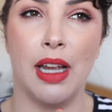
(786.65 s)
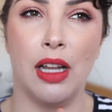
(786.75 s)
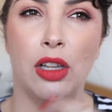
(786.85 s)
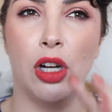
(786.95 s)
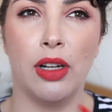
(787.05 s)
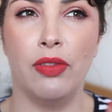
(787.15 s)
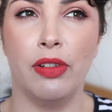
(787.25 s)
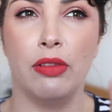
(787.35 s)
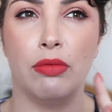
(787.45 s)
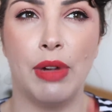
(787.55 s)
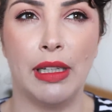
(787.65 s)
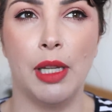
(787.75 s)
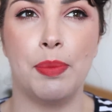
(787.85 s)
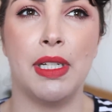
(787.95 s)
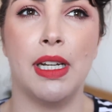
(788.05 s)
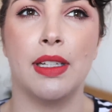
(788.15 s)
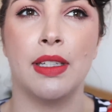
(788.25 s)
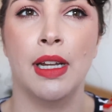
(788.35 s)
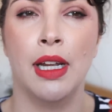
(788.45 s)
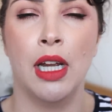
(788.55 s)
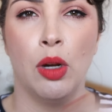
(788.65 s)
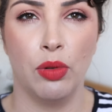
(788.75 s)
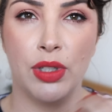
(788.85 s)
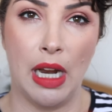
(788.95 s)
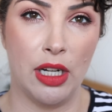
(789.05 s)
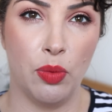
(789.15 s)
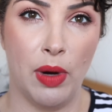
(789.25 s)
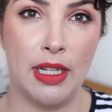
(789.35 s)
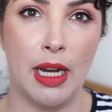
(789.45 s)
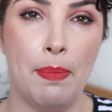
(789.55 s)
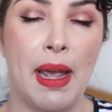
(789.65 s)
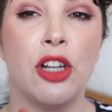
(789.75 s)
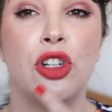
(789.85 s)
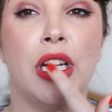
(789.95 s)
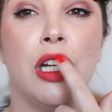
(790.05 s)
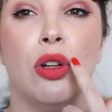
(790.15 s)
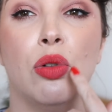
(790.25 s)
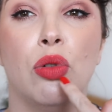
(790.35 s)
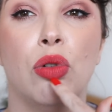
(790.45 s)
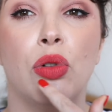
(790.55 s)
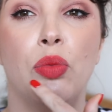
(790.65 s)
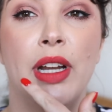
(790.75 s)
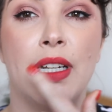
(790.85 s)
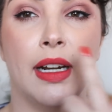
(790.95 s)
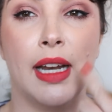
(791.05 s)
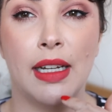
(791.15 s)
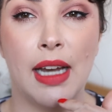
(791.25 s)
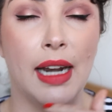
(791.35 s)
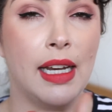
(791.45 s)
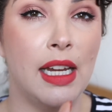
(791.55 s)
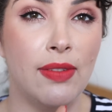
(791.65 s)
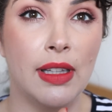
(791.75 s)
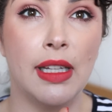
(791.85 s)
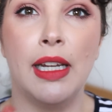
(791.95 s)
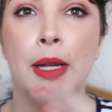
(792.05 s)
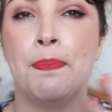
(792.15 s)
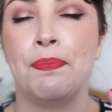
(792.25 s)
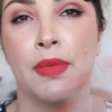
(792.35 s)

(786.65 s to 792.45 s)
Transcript: A lot of red lipsticks will start to wear down patchy or wear down unevenly.